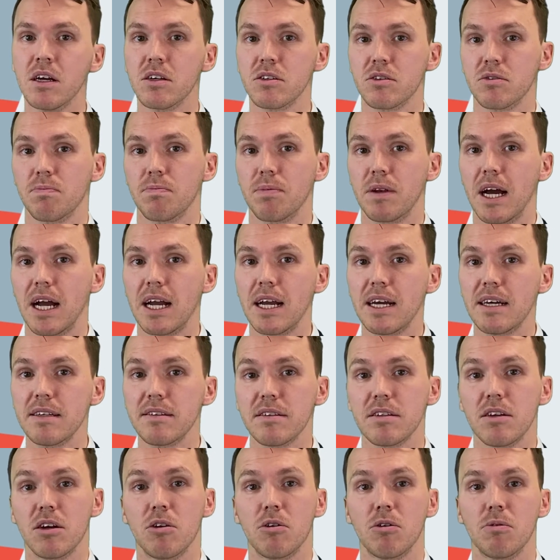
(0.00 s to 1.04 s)
Suppliers
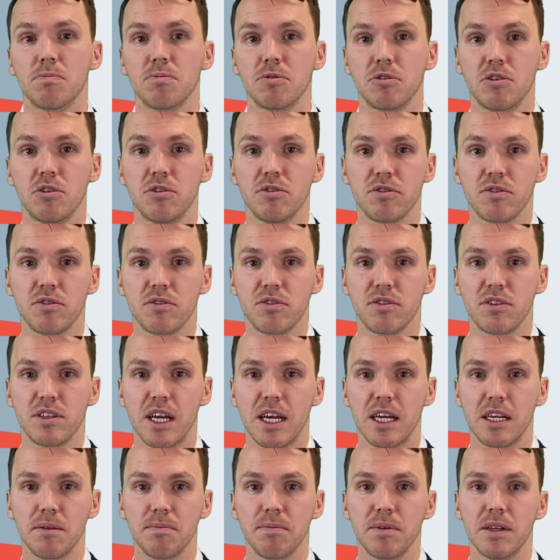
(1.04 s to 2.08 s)
who produce
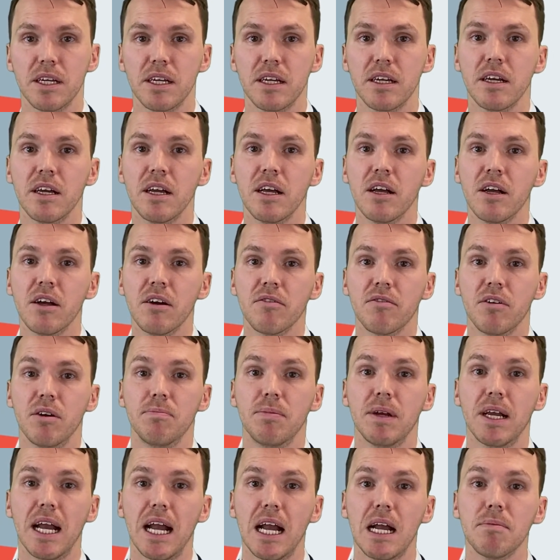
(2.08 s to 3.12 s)
sustainably will
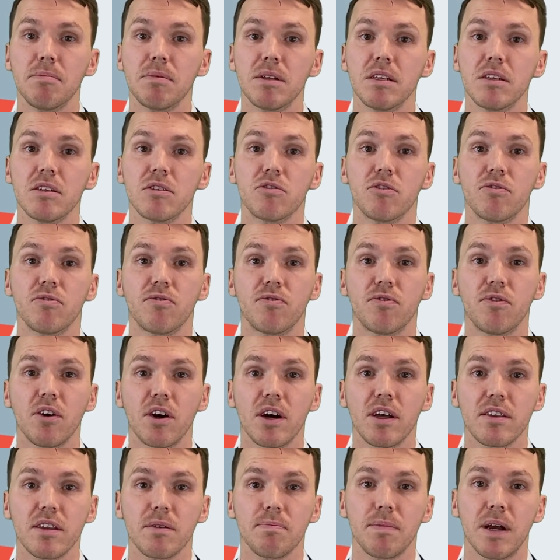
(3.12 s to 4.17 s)
be able to
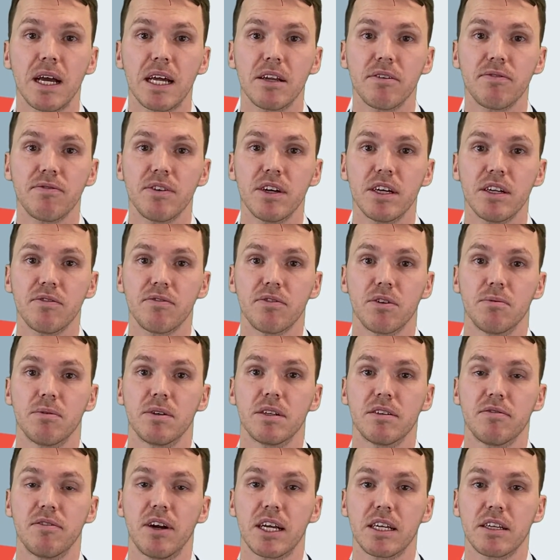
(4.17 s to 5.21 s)
further benefit from
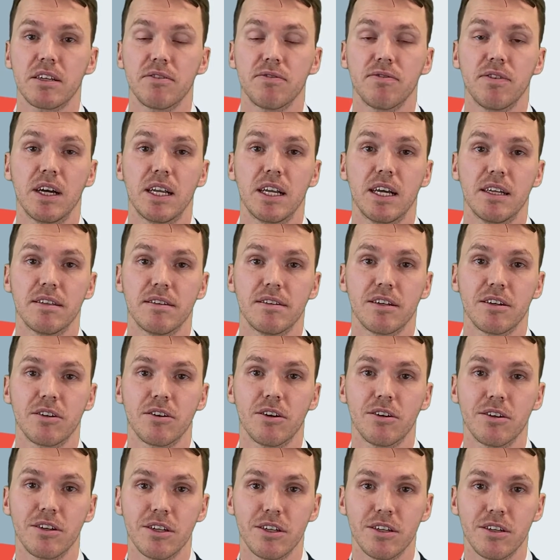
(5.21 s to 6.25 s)
attractive financing
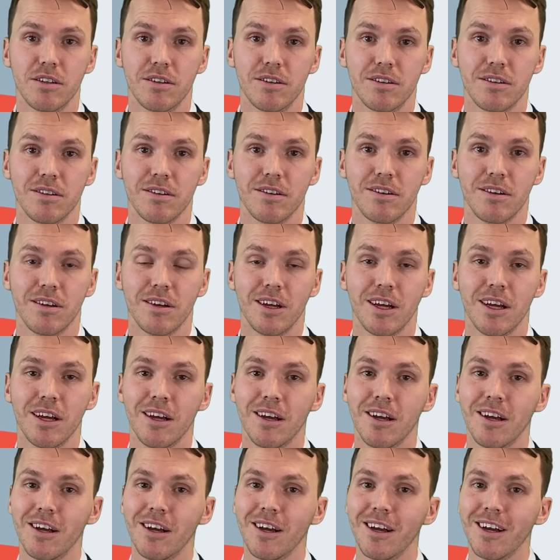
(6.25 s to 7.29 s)
conditions.
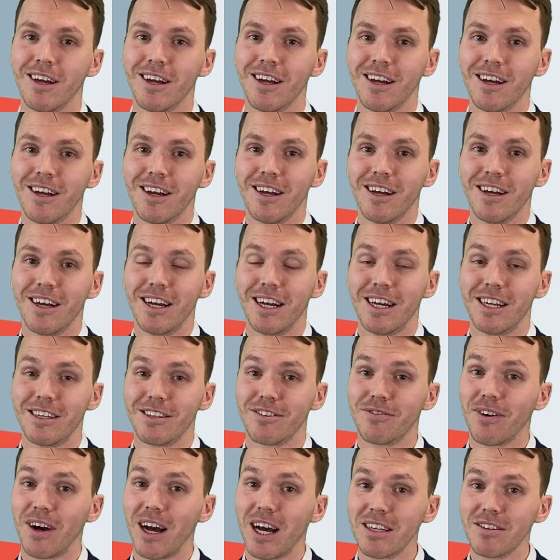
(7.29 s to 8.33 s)
It
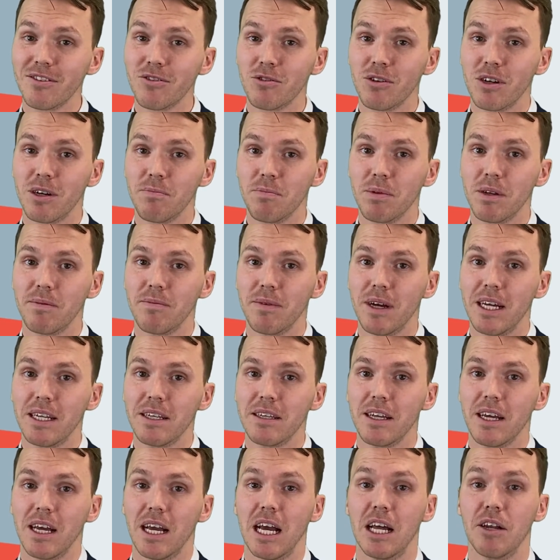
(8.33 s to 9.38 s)
is fast to
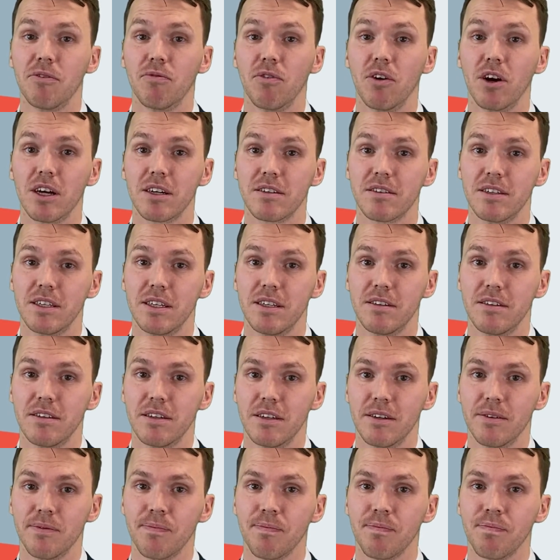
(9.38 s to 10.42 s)
implement and works
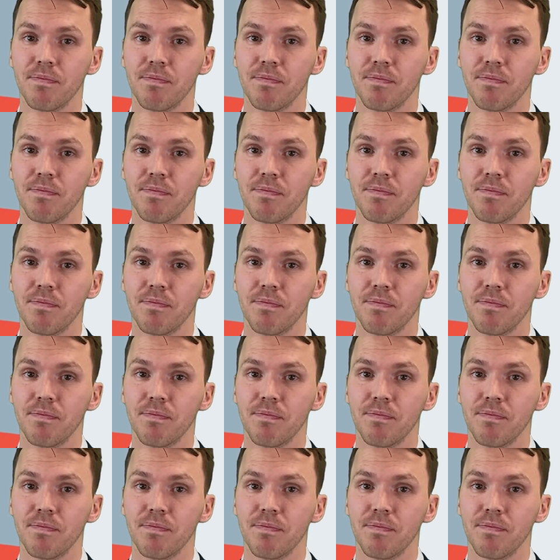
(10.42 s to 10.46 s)
easy.